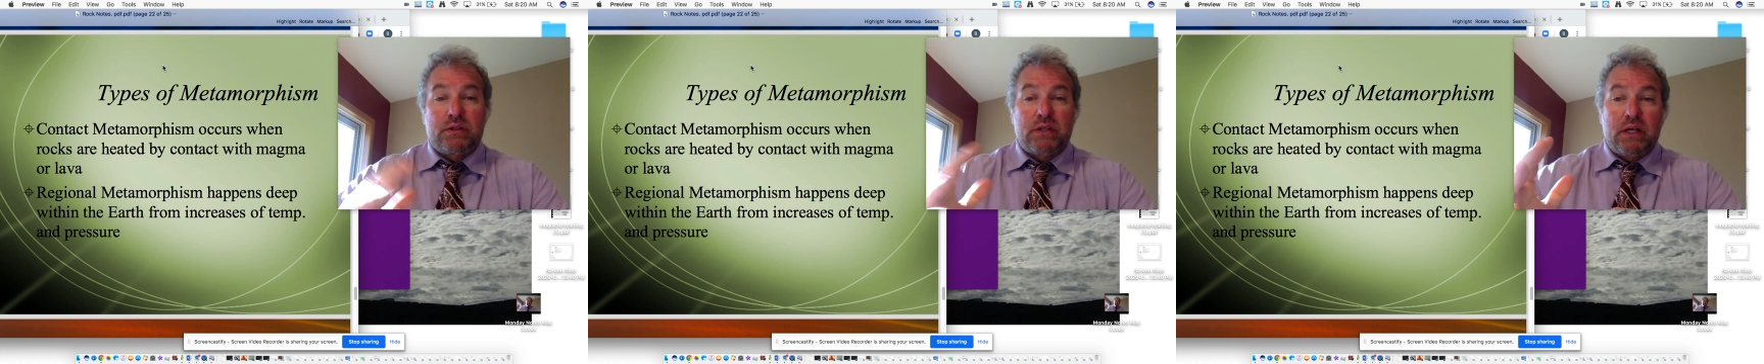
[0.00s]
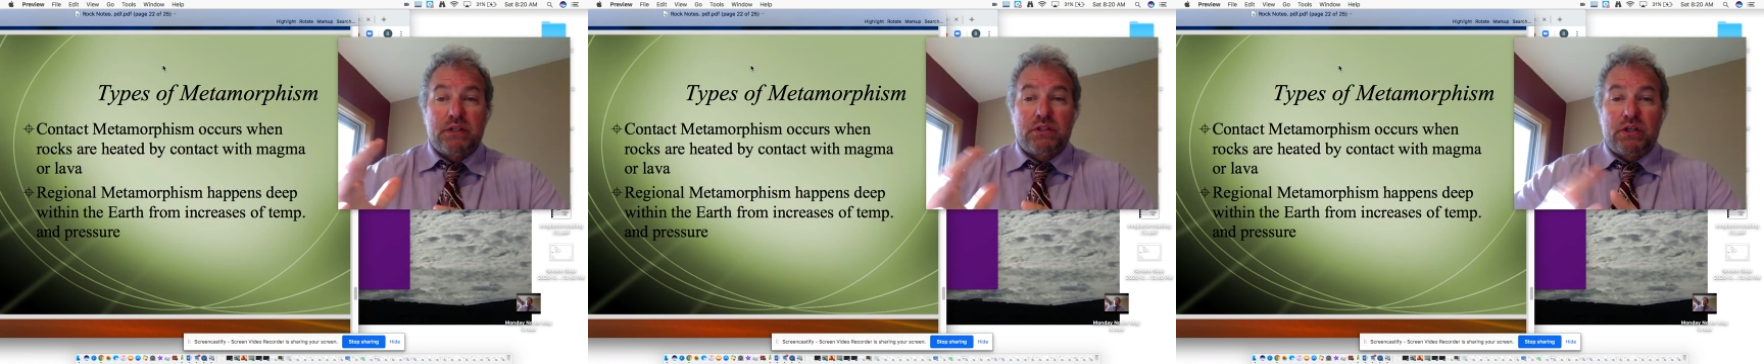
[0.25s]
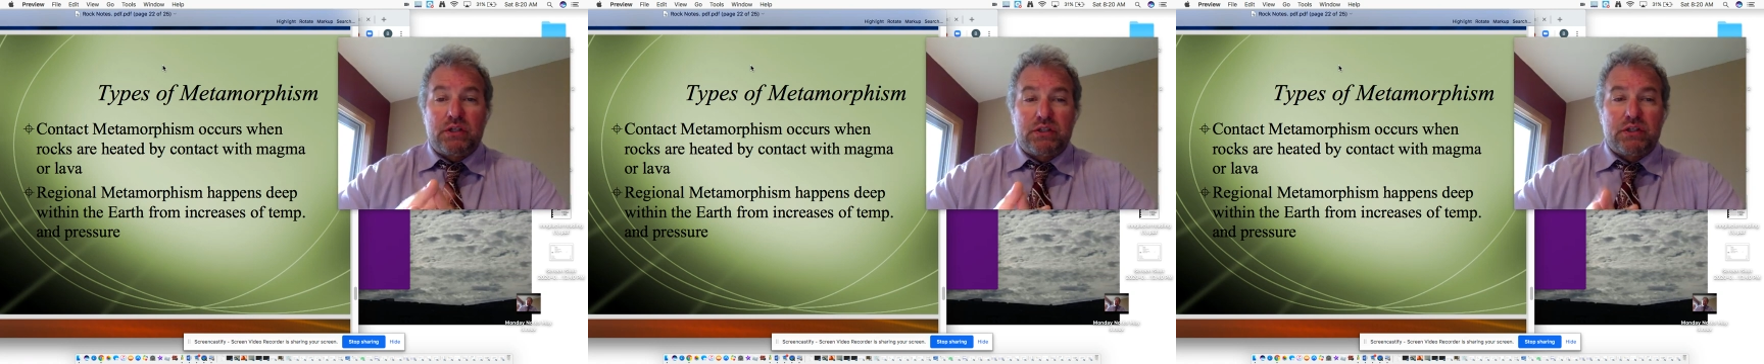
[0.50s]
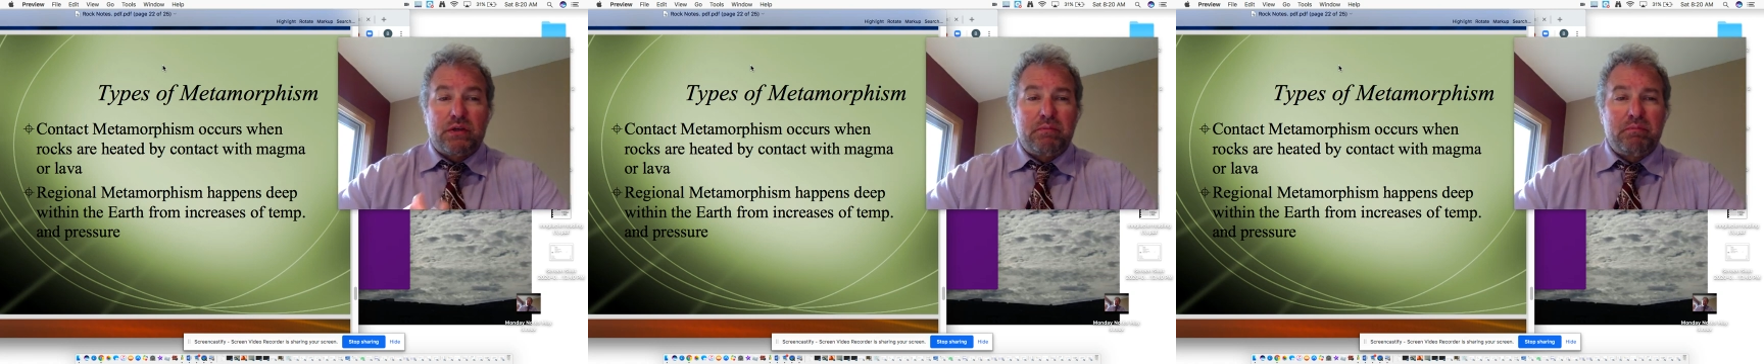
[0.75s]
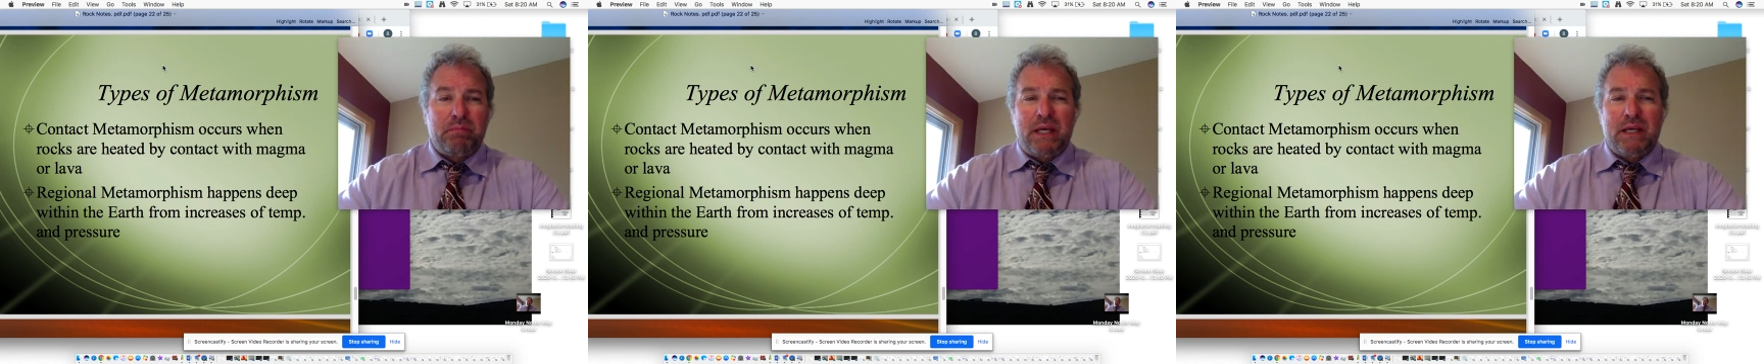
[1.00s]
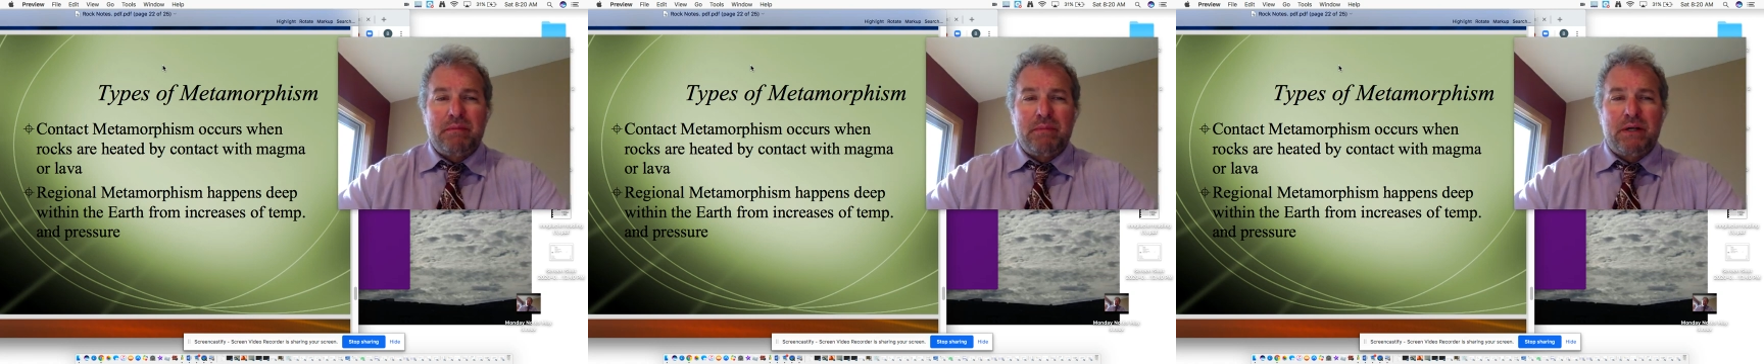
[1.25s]
touches
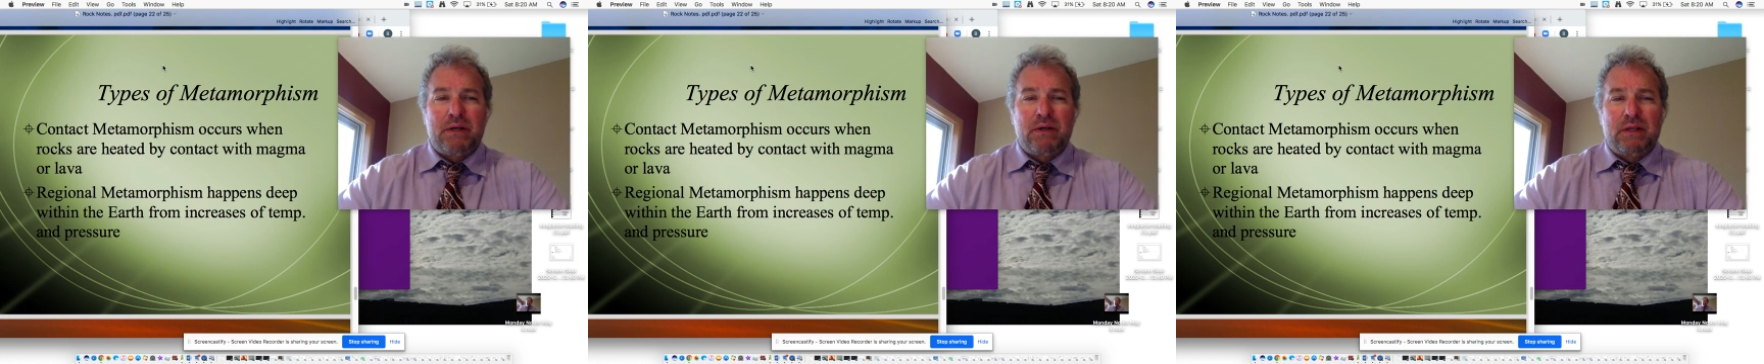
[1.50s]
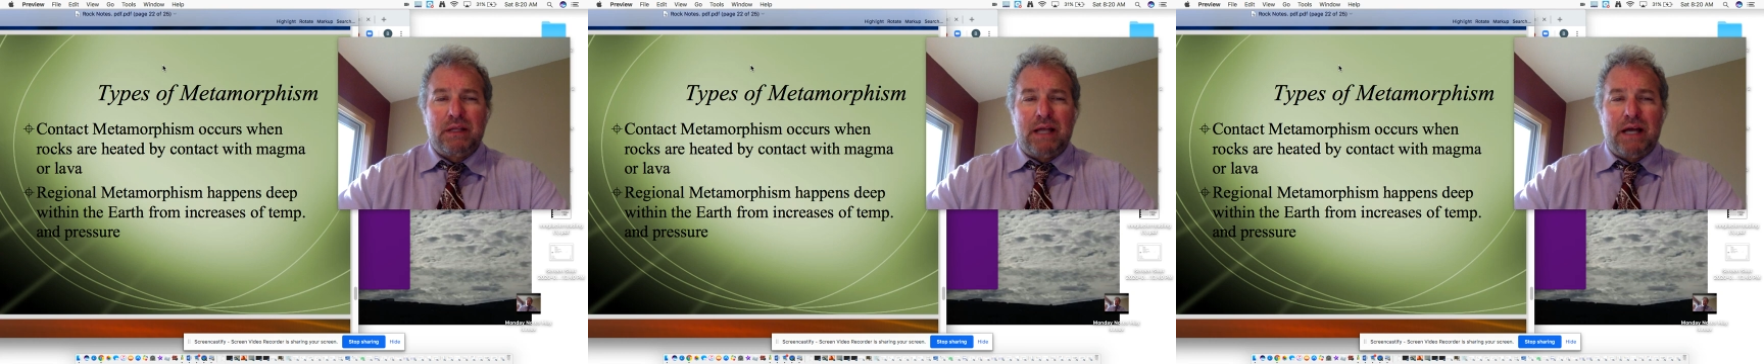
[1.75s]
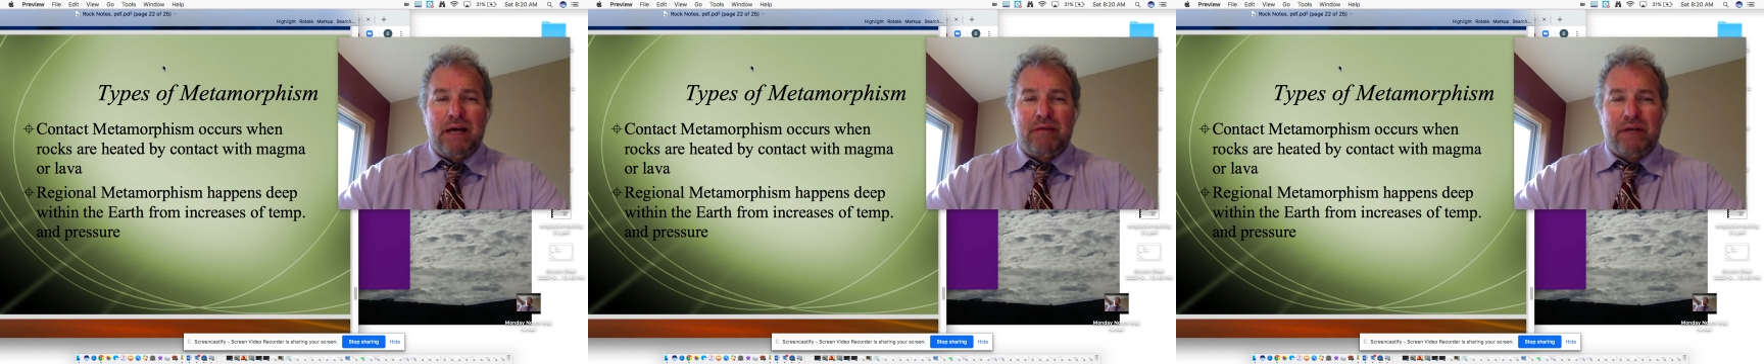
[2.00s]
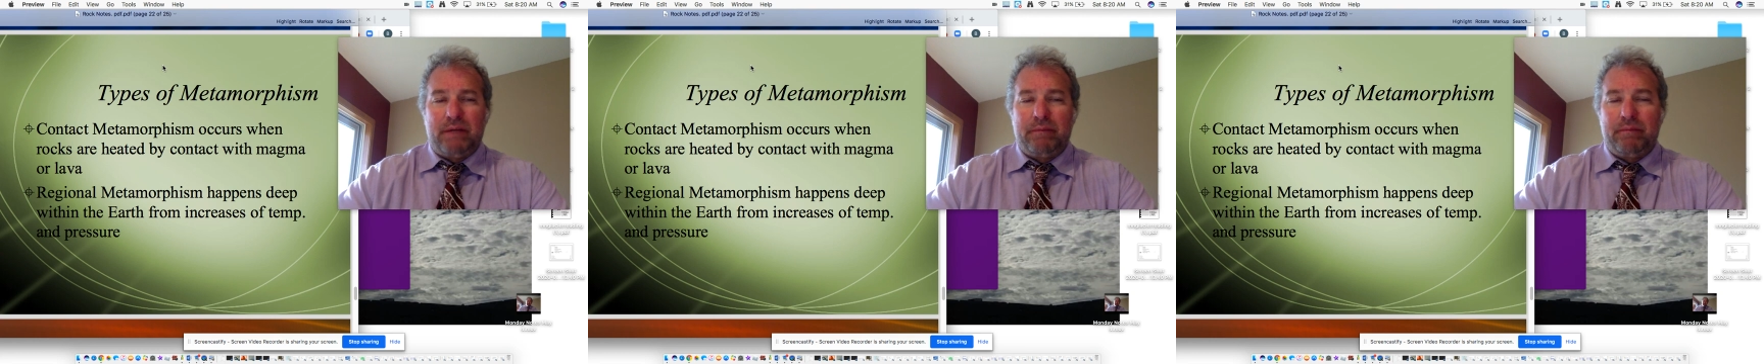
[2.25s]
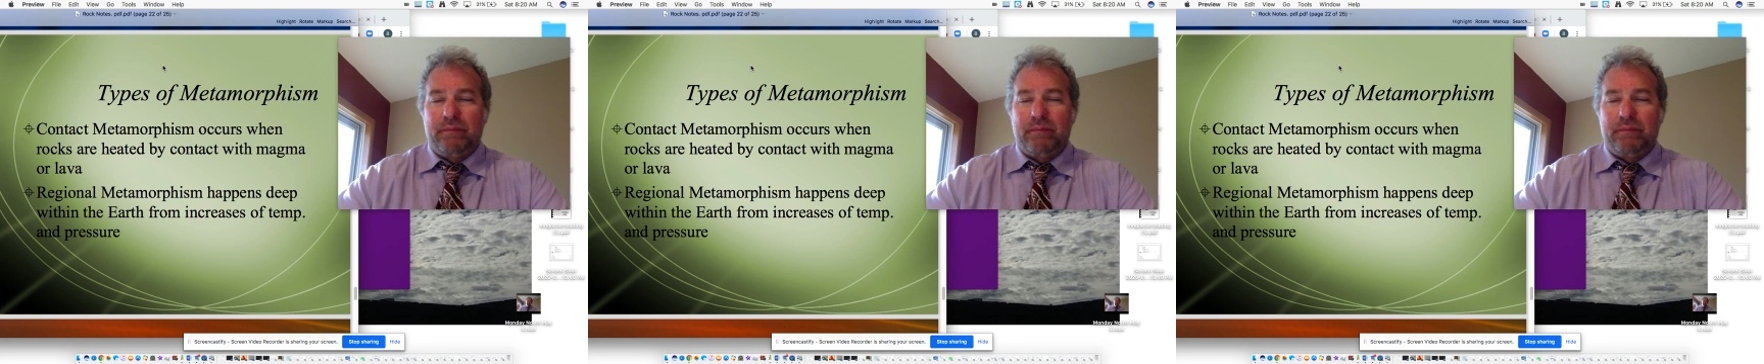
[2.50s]
magma or lava,